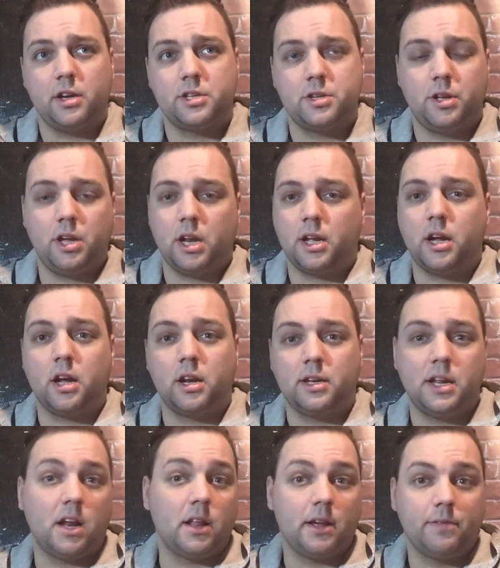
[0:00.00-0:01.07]
So you got to cut it
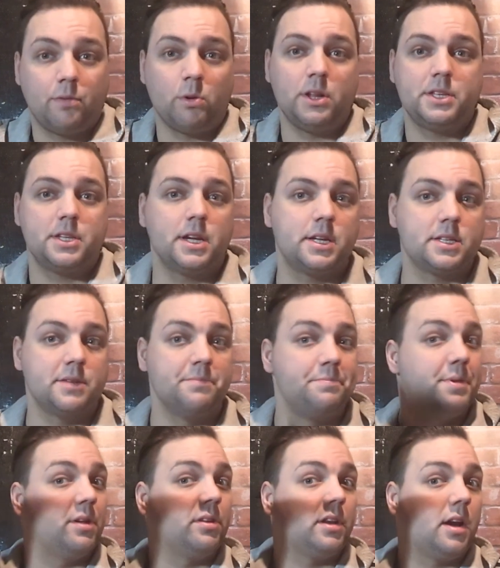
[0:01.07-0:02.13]
down like 46 and
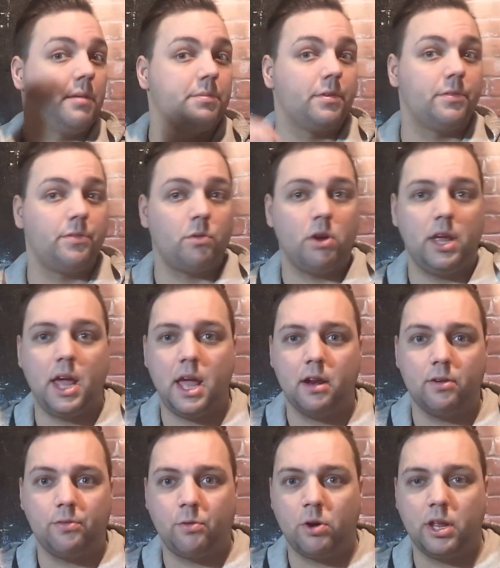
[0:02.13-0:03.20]
build it up to 48
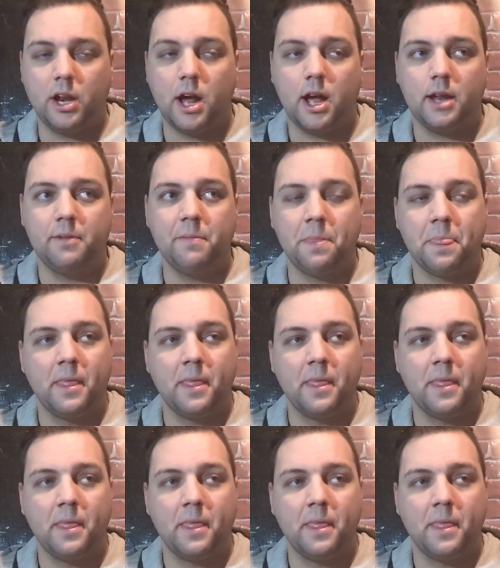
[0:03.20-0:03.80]
or 49.